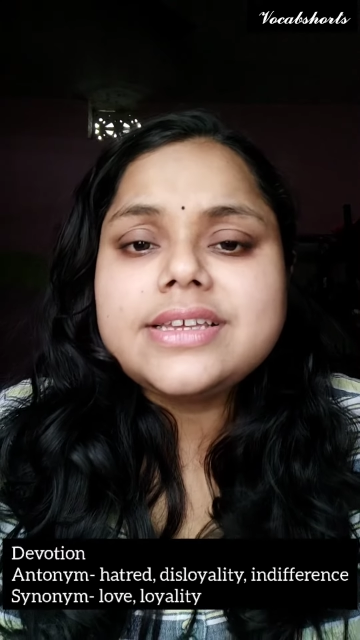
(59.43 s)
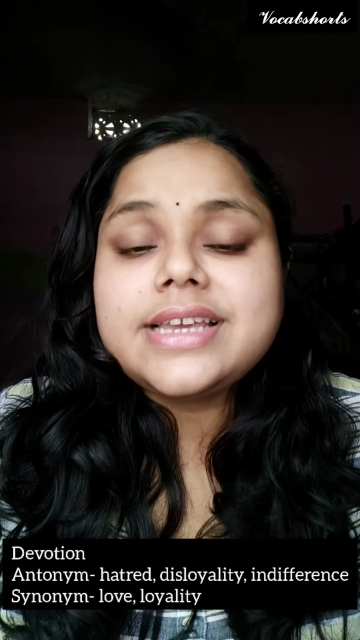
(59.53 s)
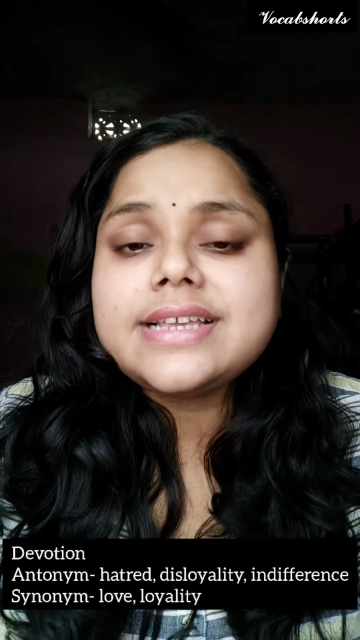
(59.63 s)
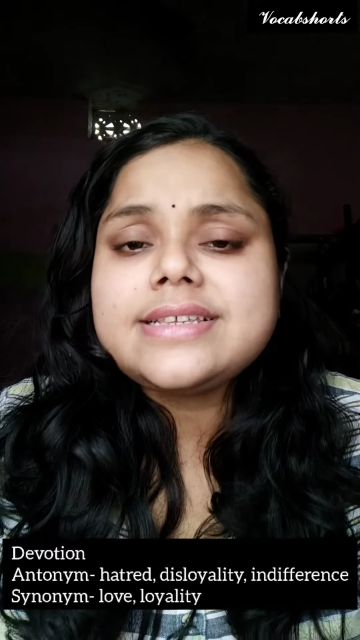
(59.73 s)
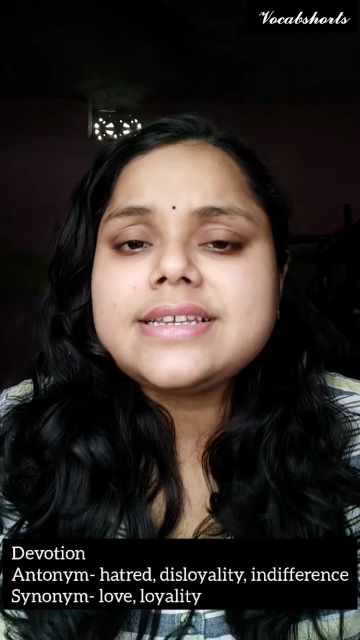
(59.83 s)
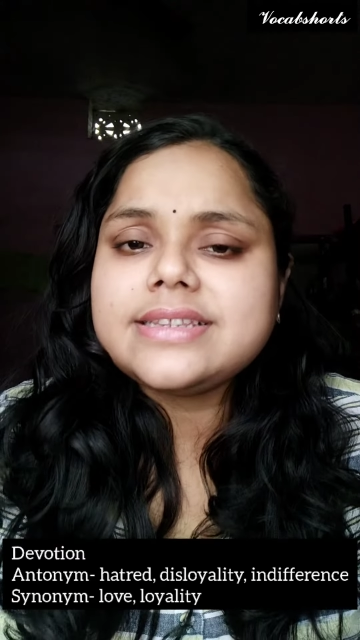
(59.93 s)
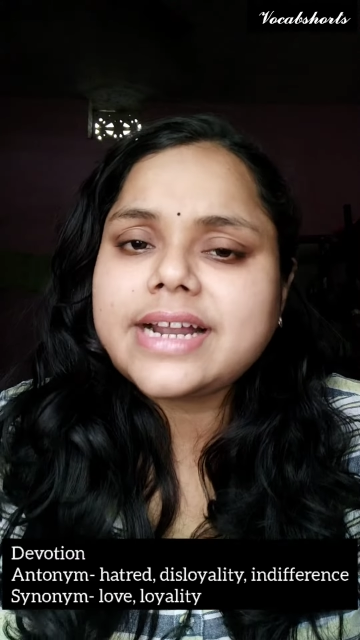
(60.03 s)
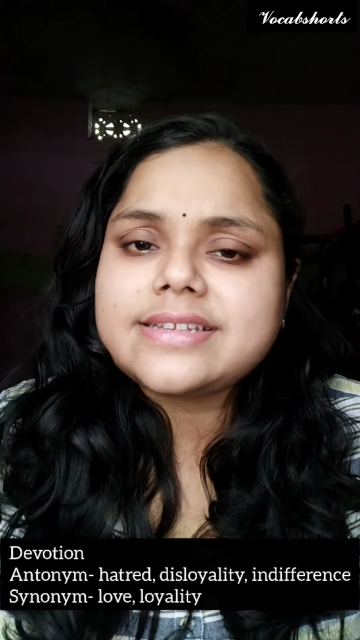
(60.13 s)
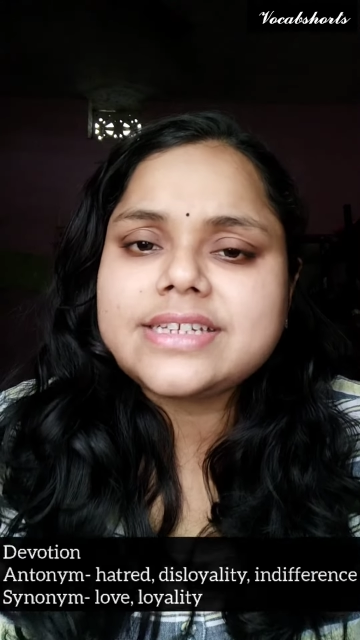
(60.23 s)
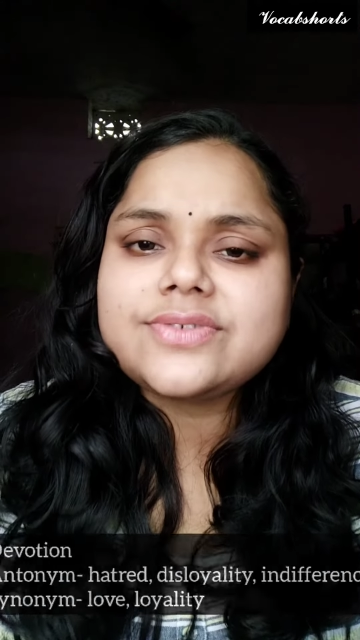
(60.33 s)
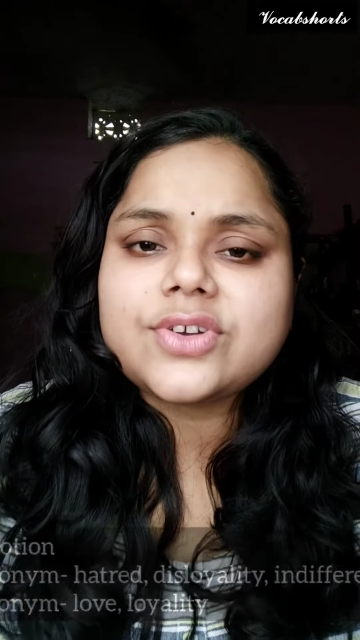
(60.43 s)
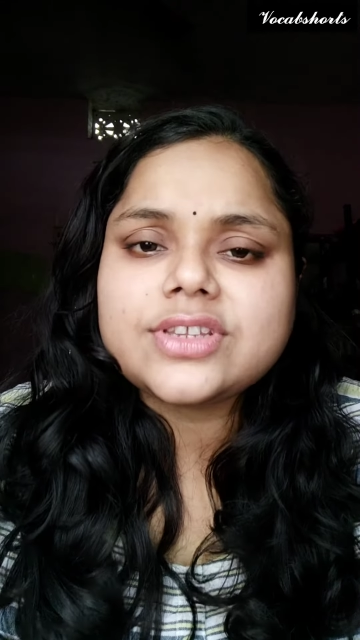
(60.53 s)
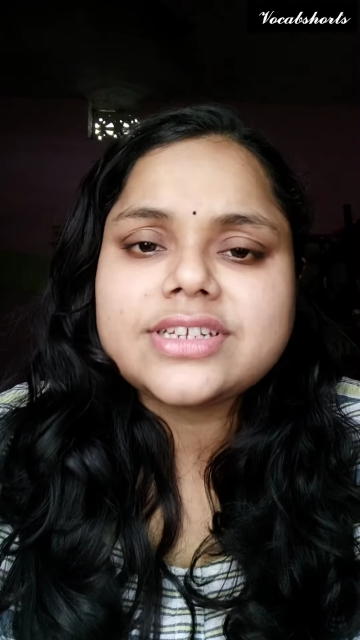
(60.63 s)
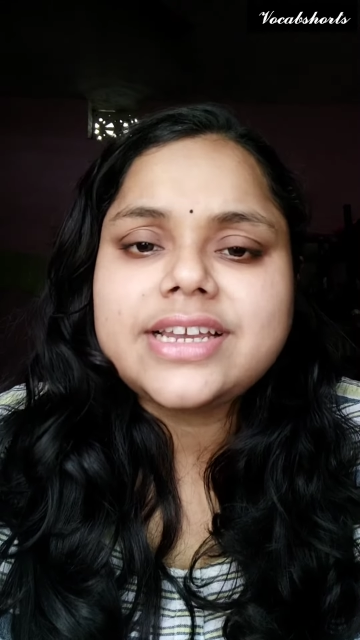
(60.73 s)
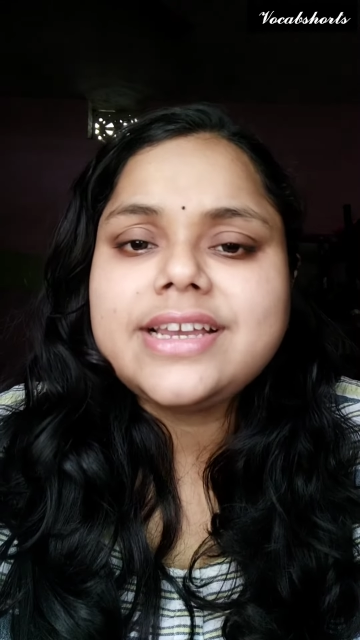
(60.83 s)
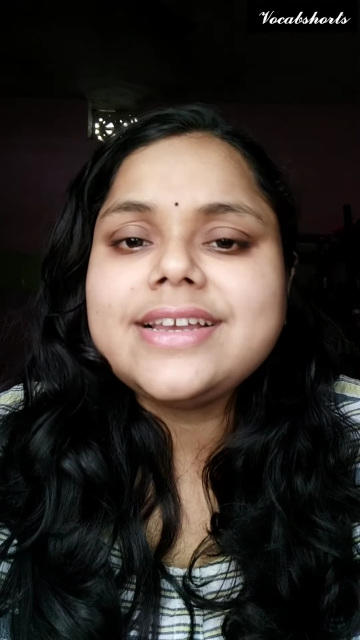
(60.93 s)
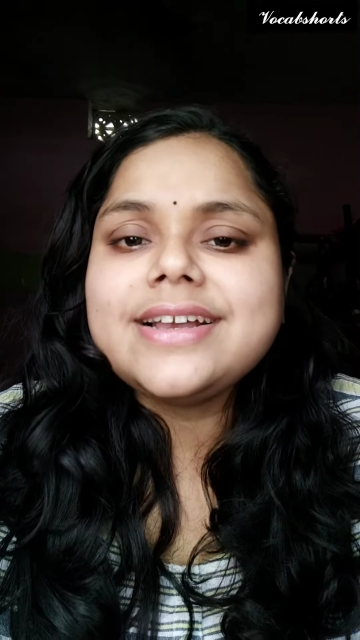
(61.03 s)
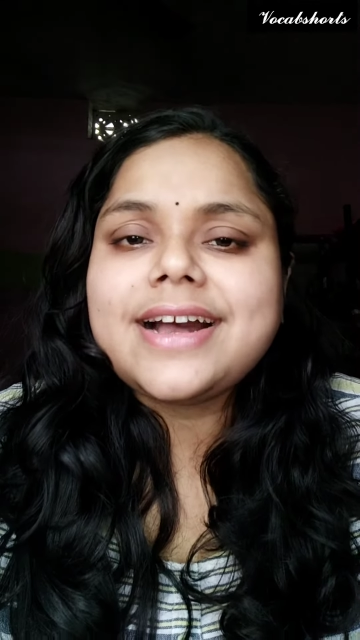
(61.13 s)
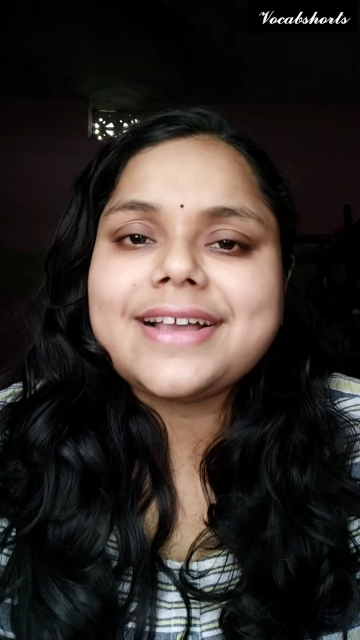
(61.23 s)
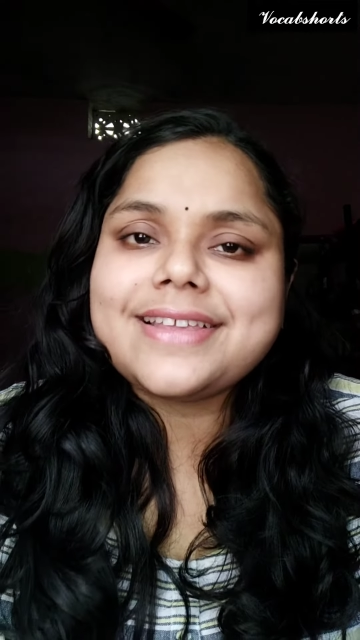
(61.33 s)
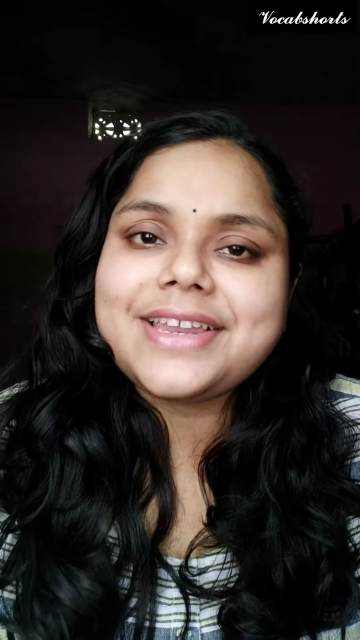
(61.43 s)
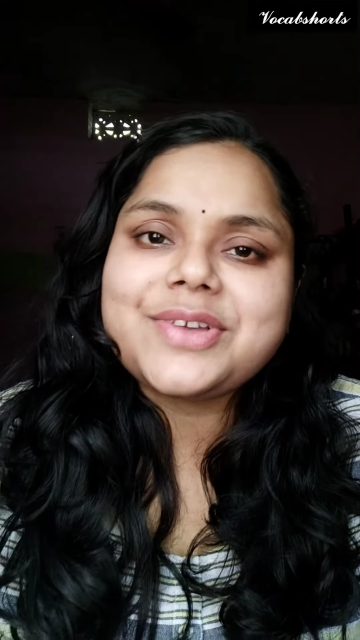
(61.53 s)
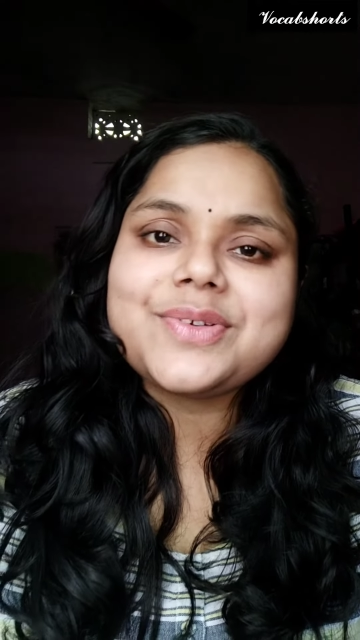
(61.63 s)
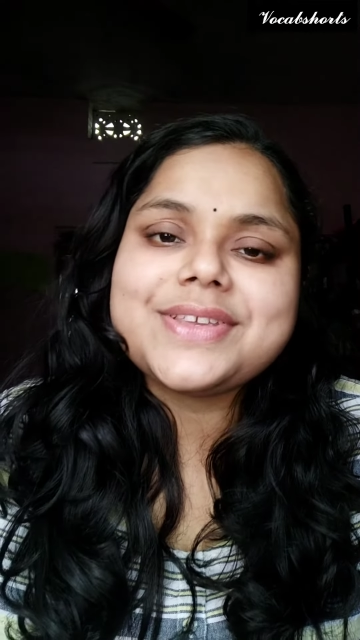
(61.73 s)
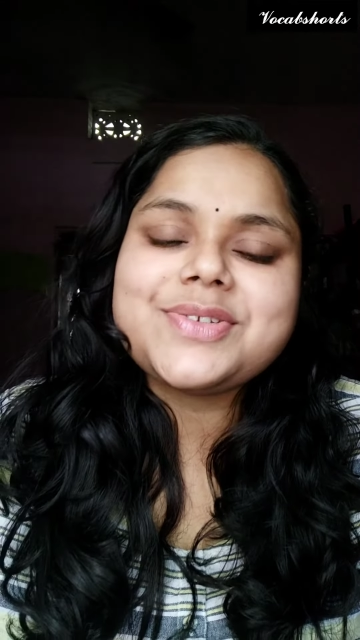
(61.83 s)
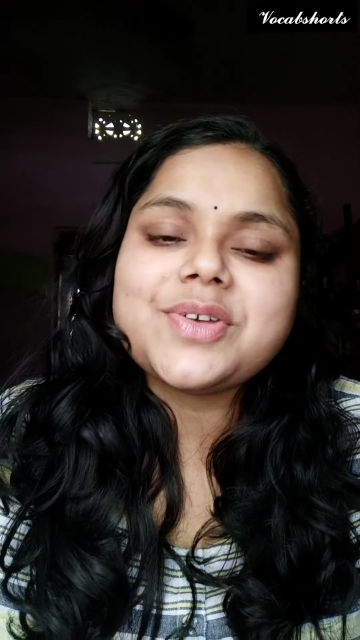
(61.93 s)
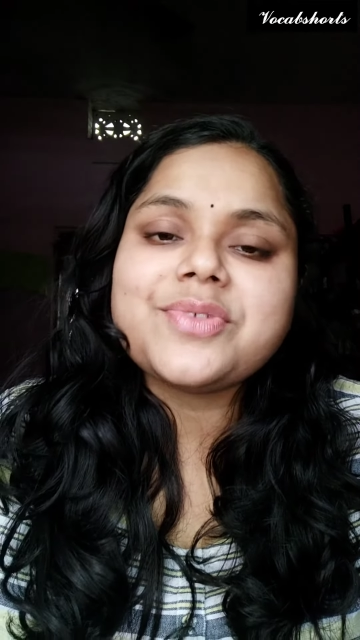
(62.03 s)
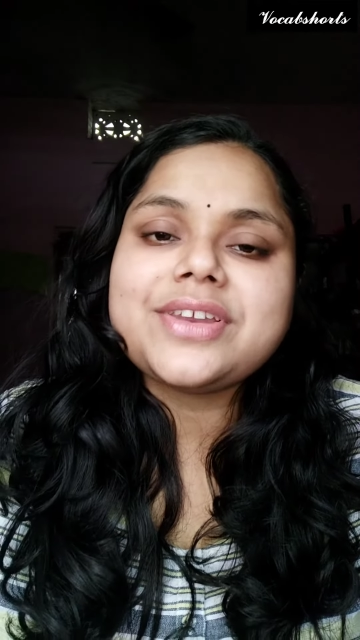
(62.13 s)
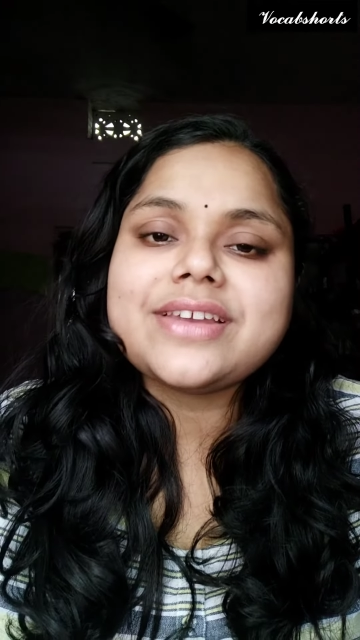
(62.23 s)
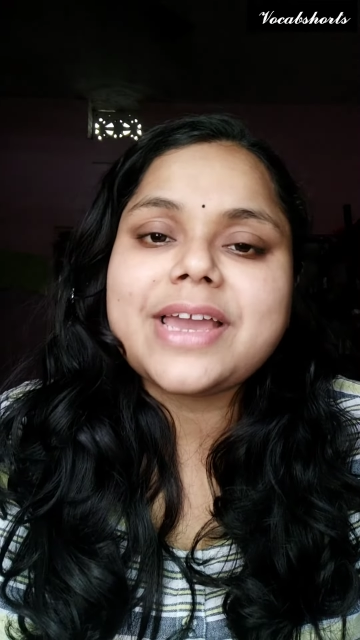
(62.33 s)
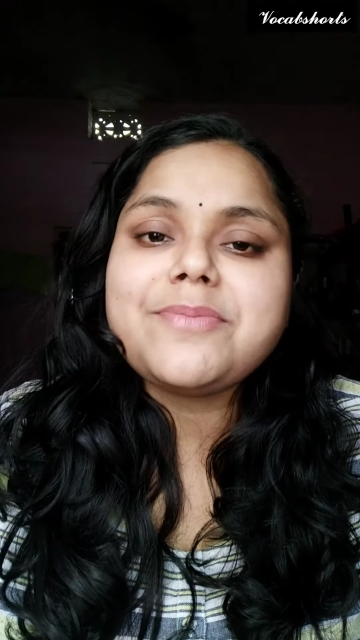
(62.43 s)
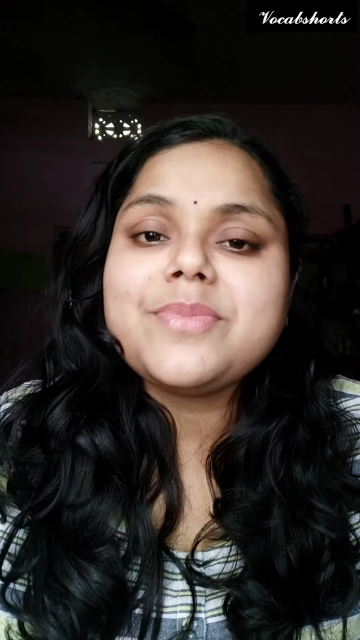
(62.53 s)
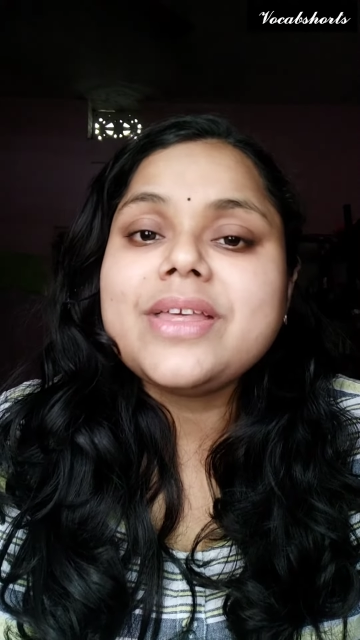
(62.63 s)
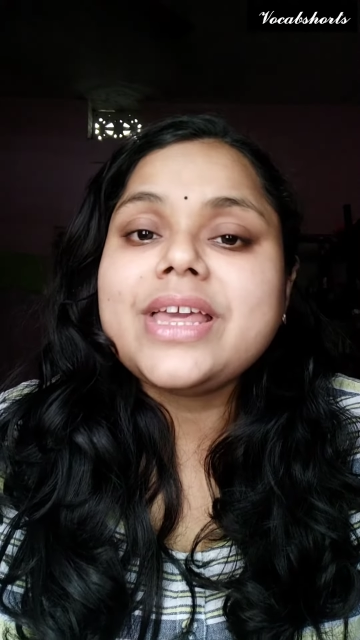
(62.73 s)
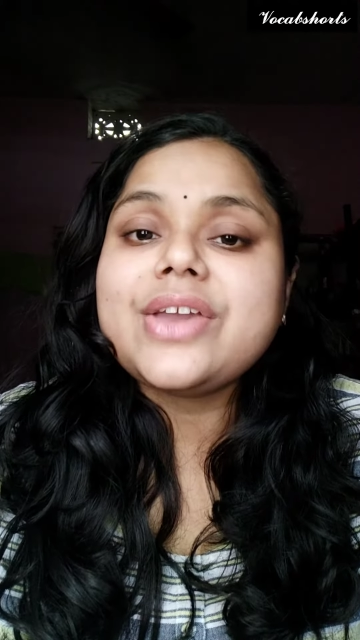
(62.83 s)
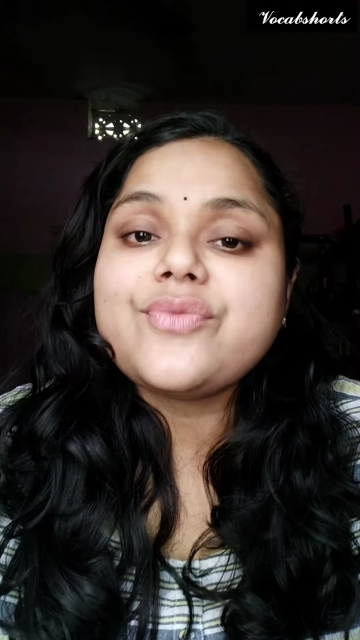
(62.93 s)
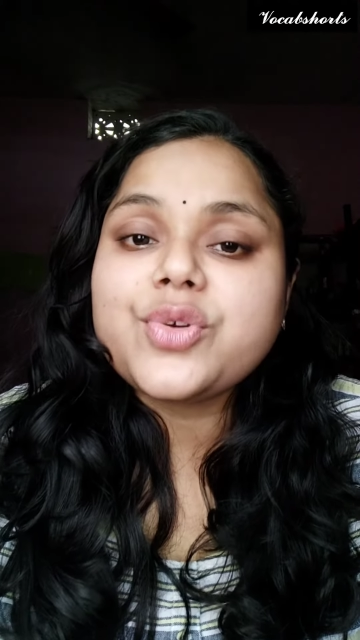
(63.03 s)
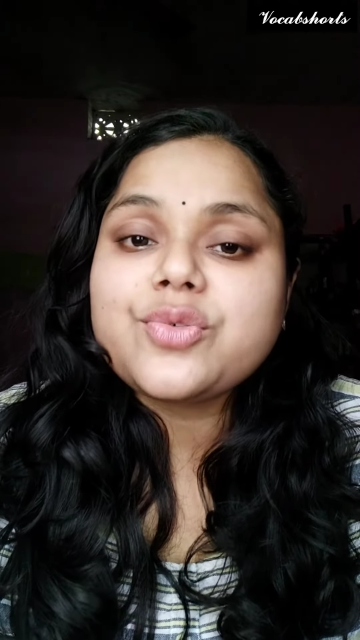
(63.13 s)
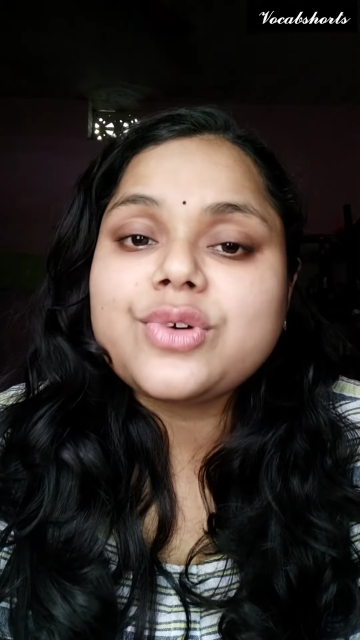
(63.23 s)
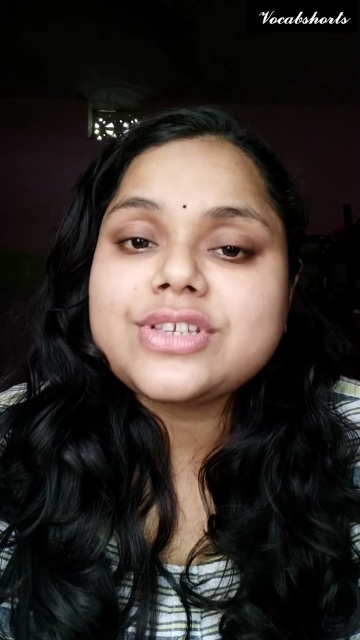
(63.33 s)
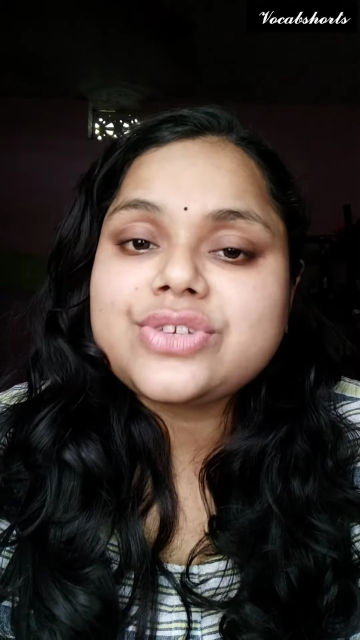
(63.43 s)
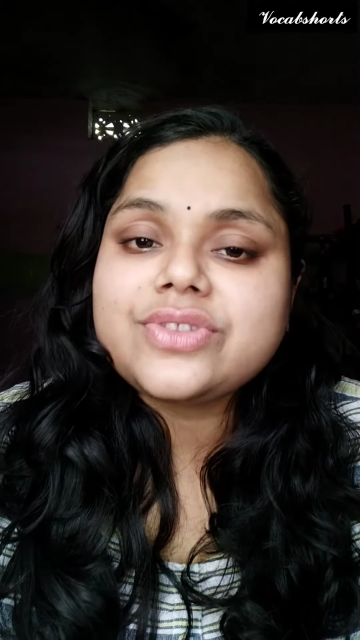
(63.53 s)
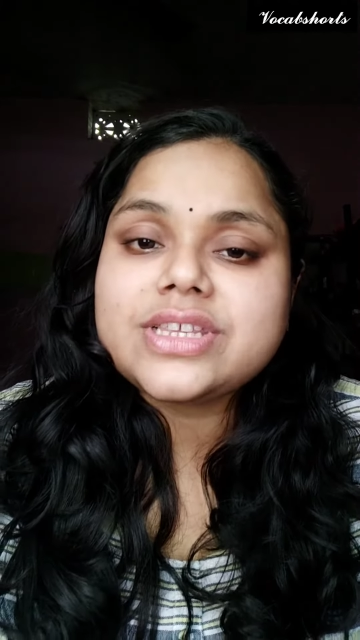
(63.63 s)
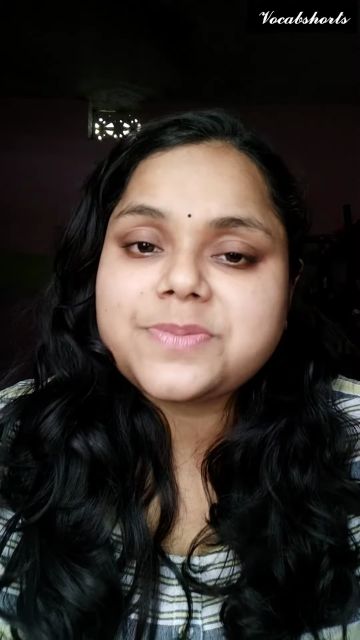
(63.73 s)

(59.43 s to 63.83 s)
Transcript: yes, that's it for the day. As I request you every time, if you watched this